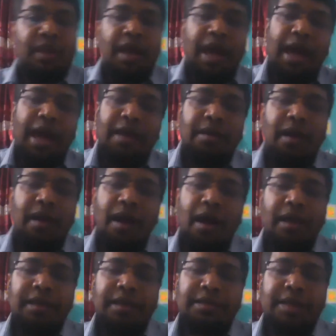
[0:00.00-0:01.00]
And
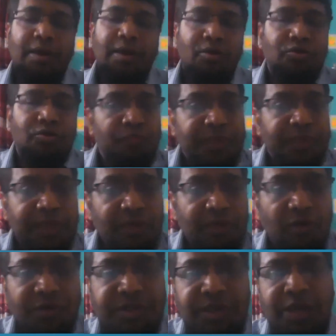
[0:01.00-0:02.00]
it can also be
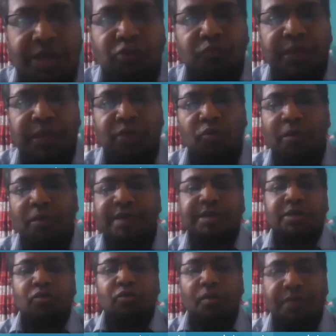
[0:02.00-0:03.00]
considered to be a
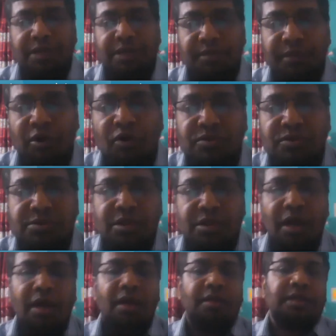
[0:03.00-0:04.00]
romantic comedy because
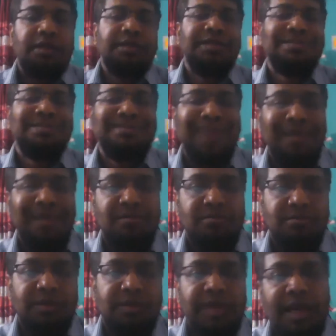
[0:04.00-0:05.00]
it is set
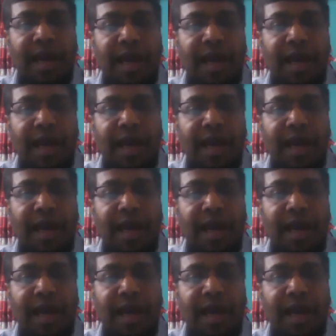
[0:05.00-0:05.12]
in an